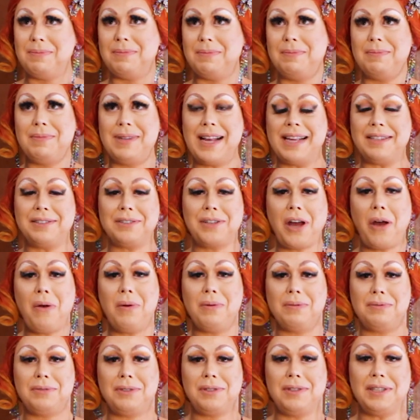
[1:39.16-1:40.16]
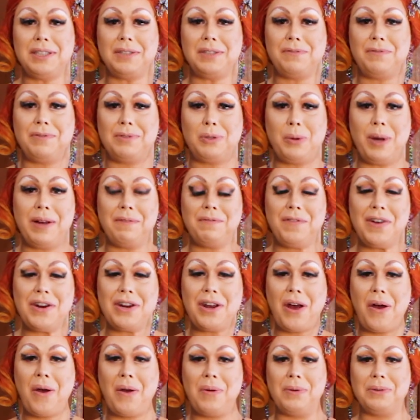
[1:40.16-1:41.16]
let's go to this quick
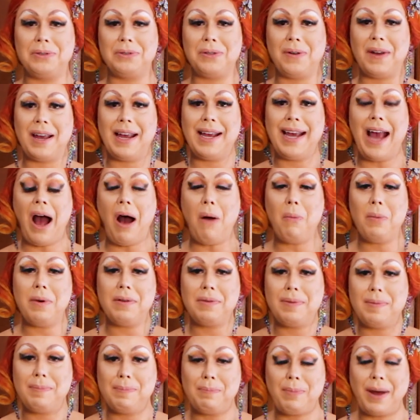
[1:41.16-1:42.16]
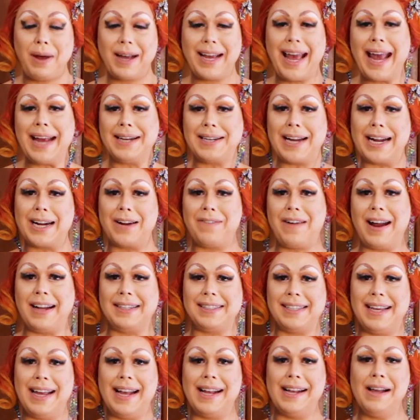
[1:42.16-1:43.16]
video so I can get on with my cake
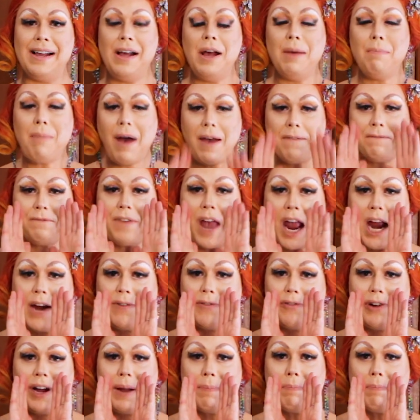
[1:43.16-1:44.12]
decorating, my favorite